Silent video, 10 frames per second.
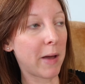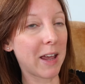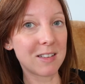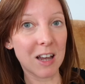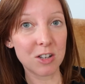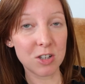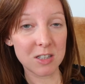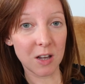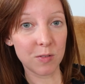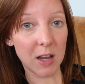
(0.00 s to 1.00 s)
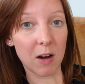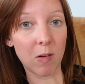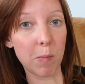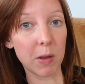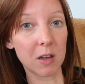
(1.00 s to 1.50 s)
might attach herself to
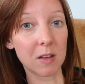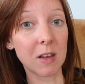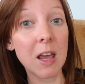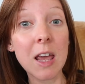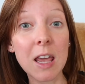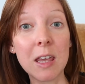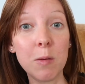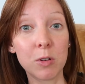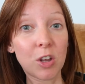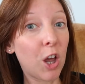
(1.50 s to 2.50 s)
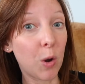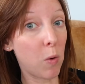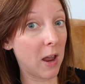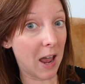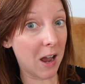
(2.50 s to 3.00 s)
Harry because he was her
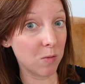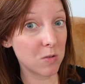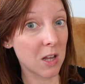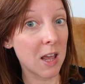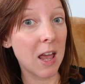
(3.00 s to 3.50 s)
way out,